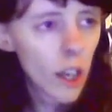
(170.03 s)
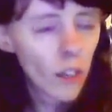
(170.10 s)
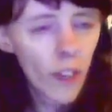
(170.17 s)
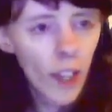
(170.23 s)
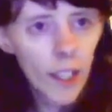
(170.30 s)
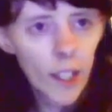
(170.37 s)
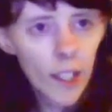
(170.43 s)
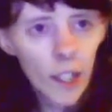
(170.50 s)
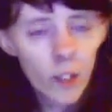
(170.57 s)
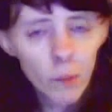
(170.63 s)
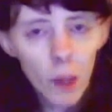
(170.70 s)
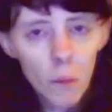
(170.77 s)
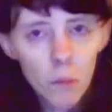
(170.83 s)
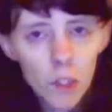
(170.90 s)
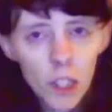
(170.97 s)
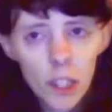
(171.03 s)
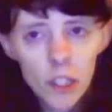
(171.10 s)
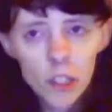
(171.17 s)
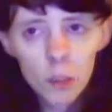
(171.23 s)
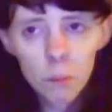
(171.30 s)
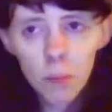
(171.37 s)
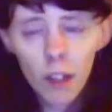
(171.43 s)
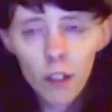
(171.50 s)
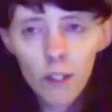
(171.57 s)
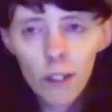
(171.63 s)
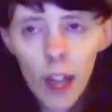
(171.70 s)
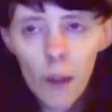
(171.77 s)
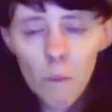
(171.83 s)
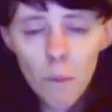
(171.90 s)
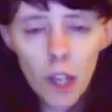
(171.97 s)
I vaguely remembered it as a
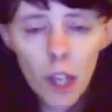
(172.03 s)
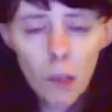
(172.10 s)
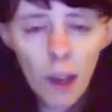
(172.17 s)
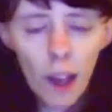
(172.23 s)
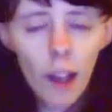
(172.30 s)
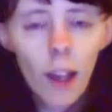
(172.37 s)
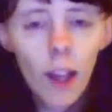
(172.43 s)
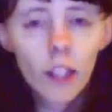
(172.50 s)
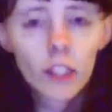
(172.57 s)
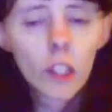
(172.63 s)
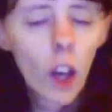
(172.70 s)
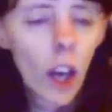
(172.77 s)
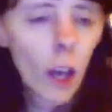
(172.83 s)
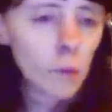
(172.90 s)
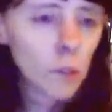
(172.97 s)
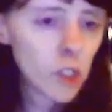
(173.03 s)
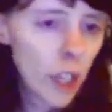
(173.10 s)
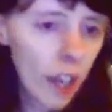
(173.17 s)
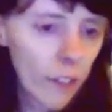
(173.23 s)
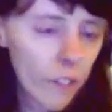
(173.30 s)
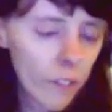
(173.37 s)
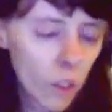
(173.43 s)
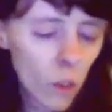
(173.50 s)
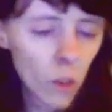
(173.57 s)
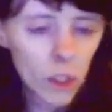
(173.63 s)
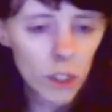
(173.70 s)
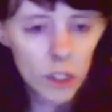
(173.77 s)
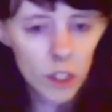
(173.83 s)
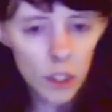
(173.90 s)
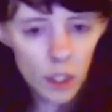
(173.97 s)
program being about time travel
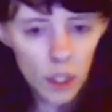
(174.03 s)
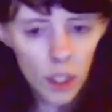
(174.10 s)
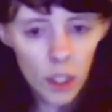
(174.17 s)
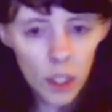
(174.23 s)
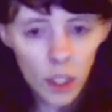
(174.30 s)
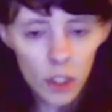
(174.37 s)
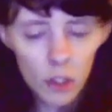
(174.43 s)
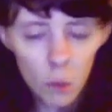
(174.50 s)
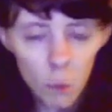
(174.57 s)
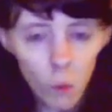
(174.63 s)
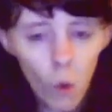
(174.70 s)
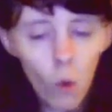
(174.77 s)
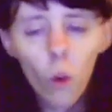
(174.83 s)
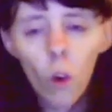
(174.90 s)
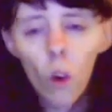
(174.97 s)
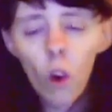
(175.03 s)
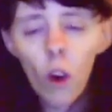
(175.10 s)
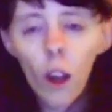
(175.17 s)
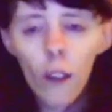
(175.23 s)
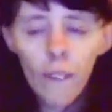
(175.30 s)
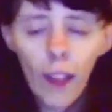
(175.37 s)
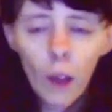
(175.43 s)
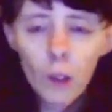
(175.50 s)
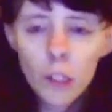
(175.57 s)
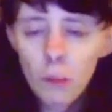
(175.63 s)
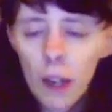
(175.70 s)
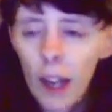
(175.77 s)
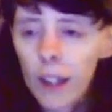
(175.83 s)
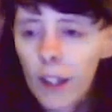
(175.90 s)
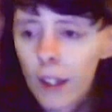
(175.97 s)
and the war, and that was
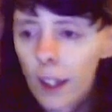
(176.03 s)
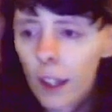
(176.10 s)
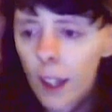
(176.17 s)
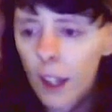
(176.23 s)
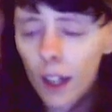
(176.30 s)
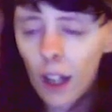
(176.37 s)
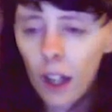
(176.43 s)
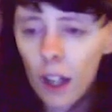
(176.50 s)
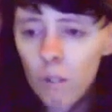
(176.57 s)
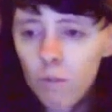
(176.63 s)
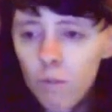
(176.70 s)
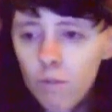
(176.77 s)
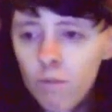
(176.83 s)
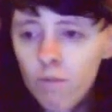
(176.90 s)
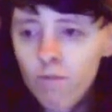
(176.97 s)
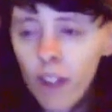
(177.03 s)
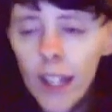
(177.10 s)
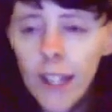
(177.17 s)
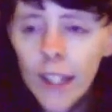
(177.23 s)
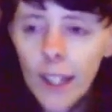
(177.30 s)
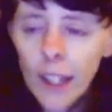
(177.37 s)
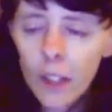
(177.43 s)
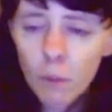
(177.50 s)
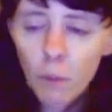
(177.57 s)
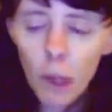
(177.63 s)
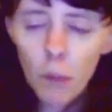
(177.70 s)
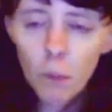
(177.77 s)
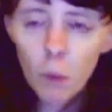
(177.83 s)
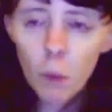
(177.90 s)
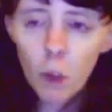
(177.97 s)
about it. I vaguely
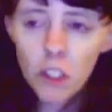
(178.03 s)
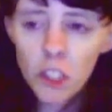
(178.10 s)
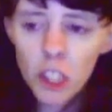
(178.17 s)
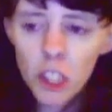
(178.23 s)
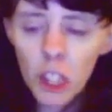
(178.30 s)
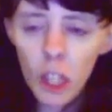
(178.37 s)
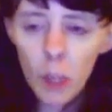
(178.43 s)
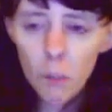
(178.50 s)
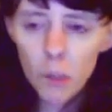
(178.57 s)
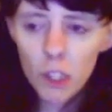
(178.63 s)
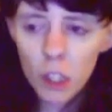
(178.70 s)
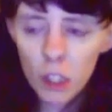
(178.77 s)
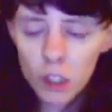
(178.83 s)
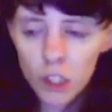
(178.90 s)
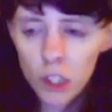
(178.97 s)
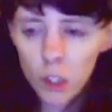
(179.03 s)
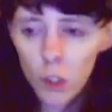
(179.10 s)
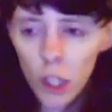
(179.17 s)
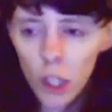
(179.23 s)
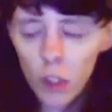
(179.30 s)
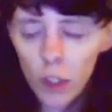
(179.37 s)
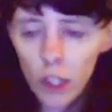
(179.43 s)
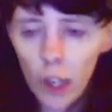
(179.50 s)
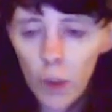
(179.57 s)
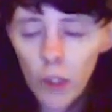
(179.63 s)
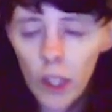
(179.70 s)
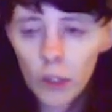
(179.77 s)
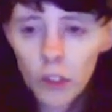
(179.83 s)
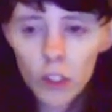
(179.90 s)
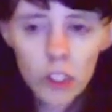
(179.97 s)
remember watching an episode or two here and there
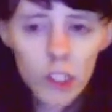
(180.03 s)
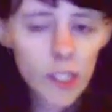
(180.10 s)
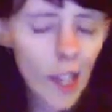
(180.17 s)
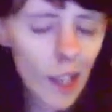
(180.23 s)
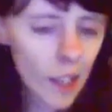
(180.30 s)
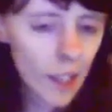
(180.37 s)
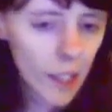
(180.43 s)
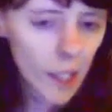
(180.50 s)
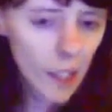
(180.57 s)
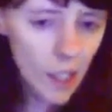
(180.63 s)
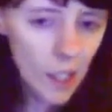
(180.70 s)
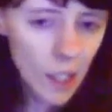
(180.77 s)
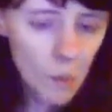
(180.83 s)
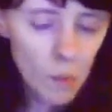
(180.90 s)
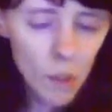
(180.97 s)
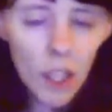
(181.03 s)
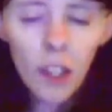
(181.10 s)
when I was on the telly, but